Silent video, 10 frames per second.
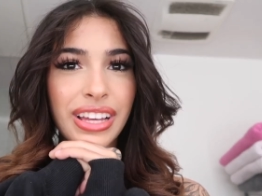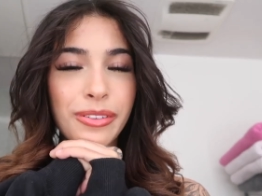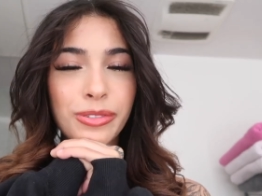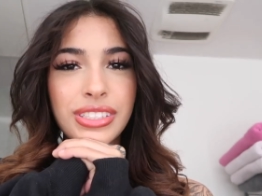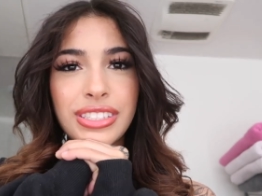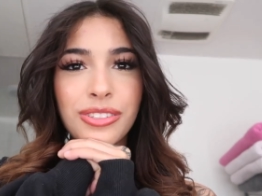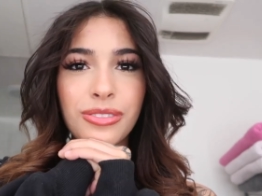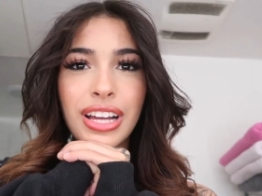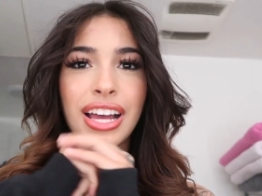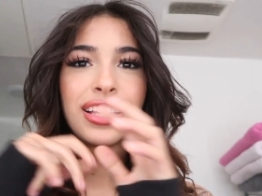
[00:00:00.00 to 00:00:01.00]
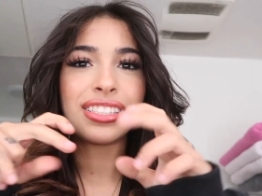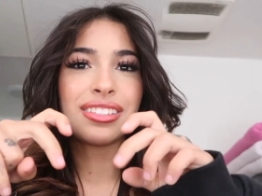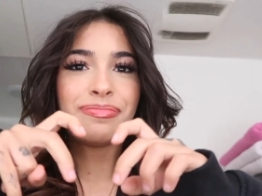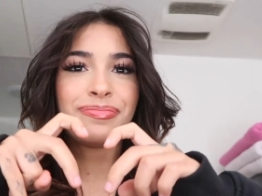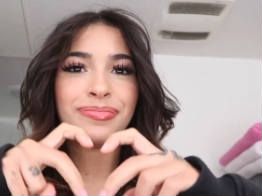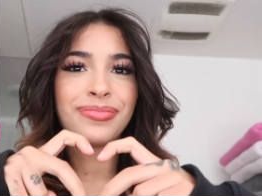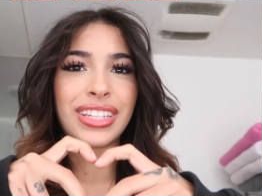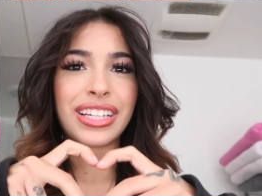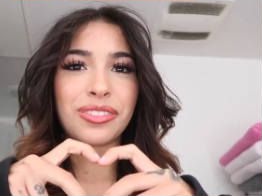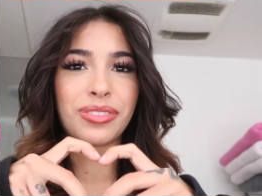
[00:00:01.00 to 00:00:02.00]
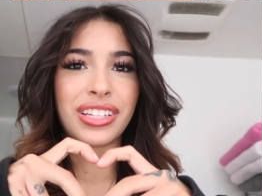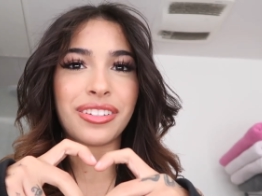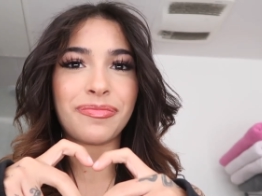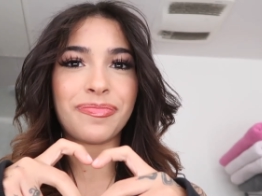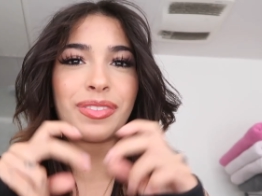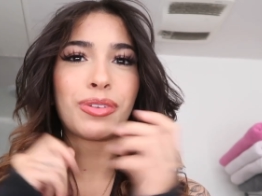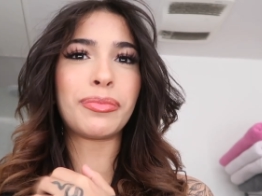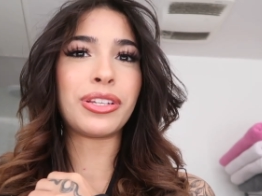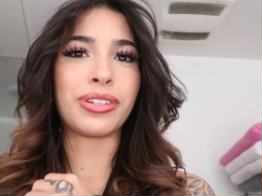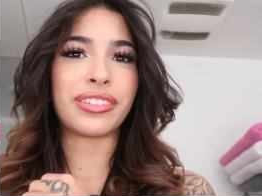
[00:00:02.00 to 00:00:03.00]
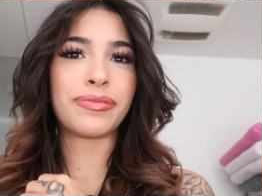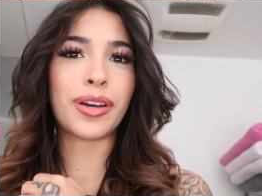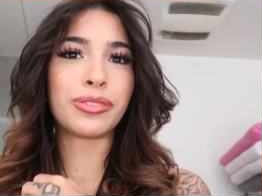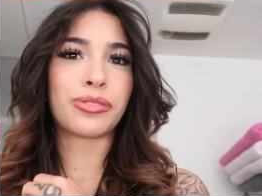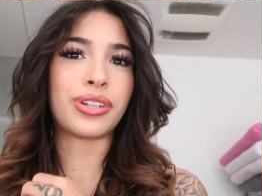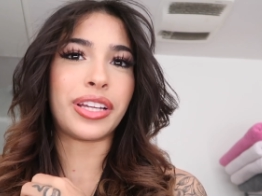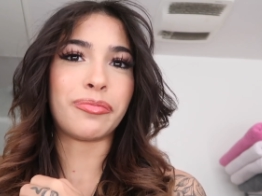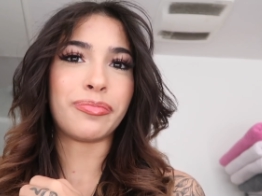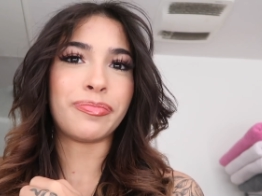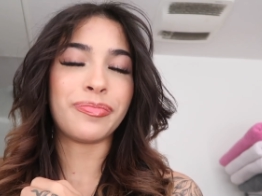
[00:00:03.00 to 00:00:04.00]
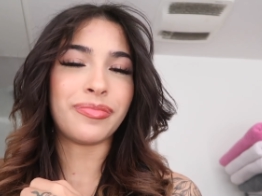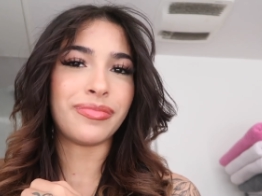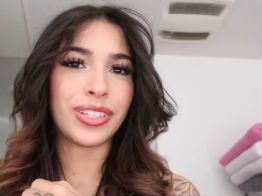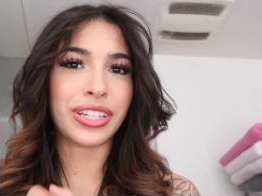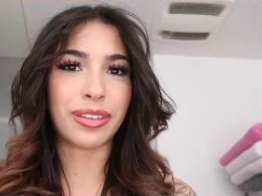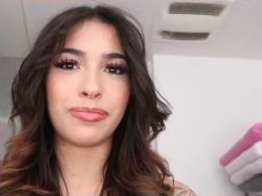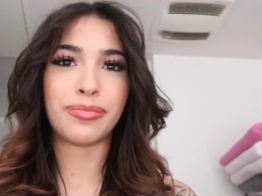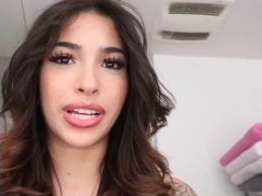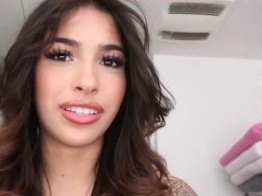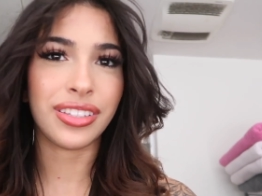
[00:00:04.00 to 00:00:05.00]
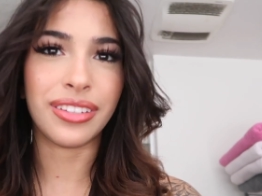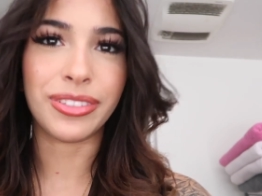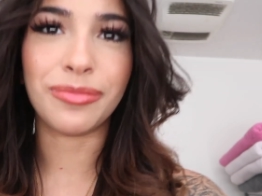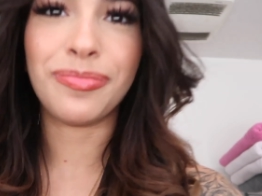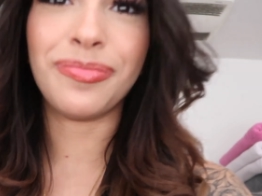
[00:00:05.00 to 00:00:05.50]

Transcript: I will see you guys next week. What am I doing? That was corny. Okay, bye. Love you.